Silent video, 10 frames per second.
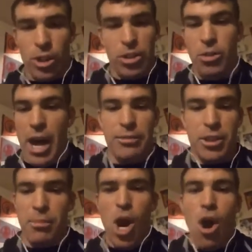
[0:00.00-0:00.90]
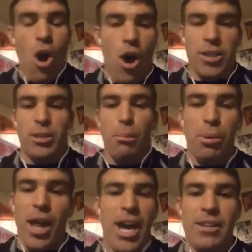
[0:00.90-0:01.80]
Because you have some awesome
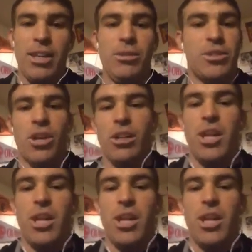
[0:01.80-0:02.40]
plan that you saw